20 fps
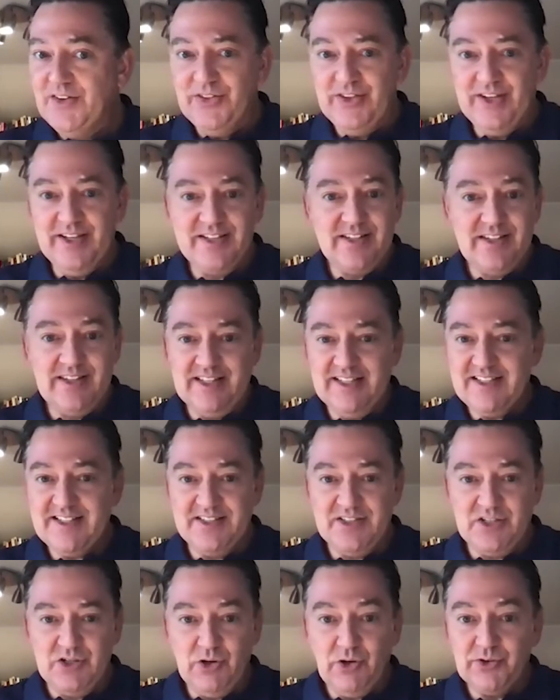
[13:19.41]
This
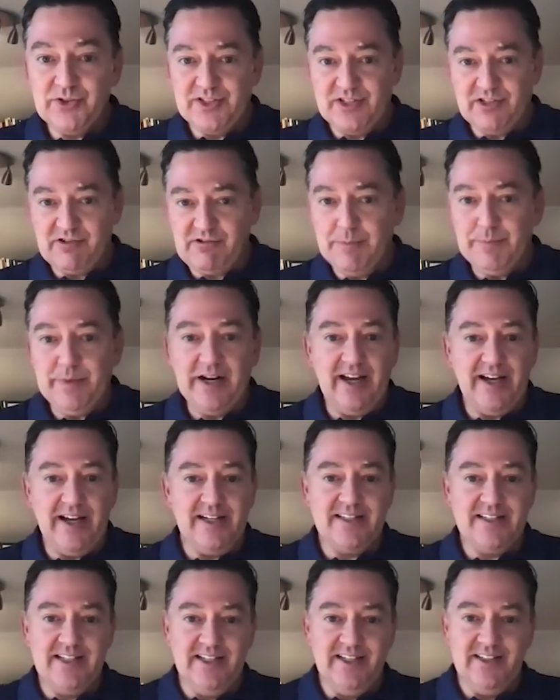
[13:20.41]
is not
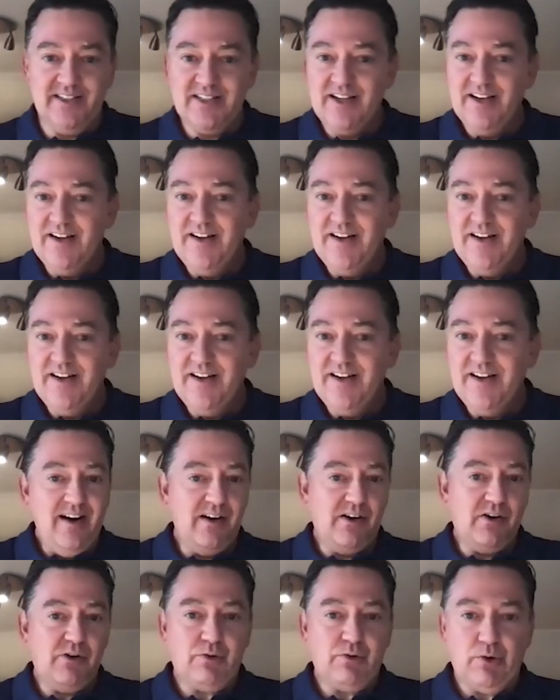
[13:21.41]
discriminated
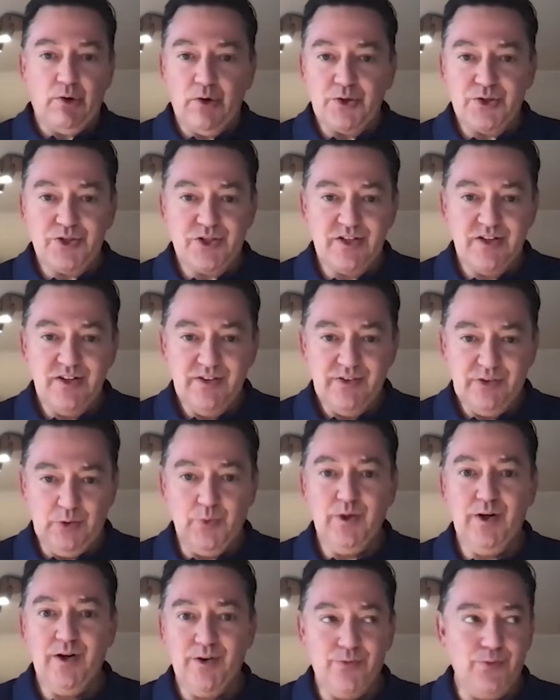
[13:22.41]
across the
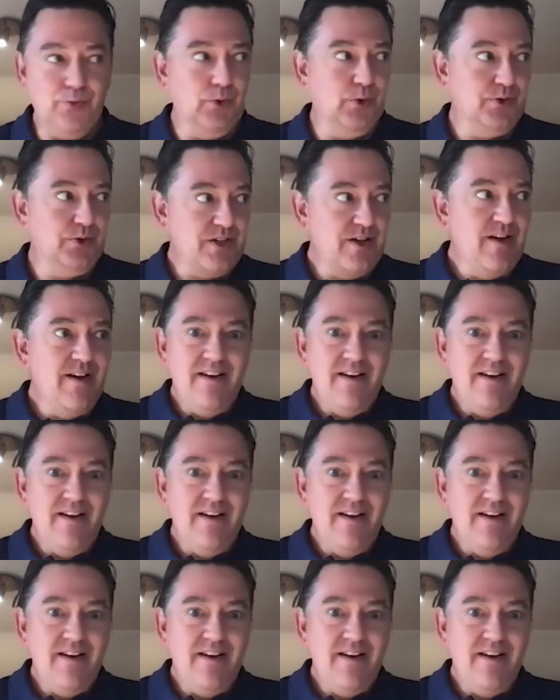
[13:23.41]
workforce.